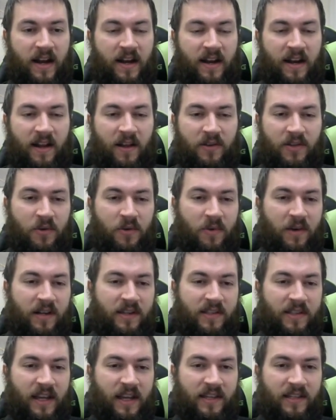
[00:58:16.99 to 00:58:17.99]
And I also want to
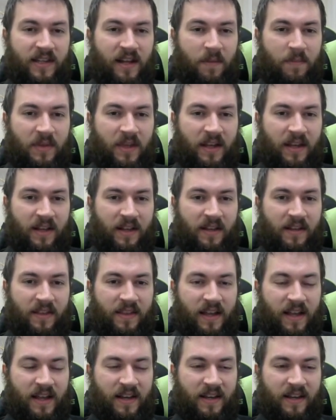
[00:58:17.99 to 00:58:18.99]
say something
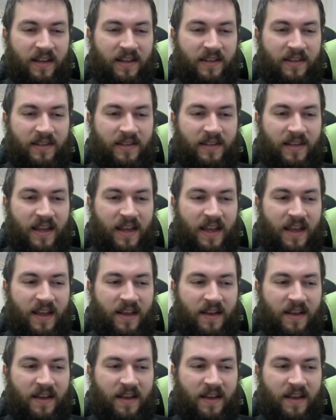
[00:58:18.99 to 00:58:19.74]
that is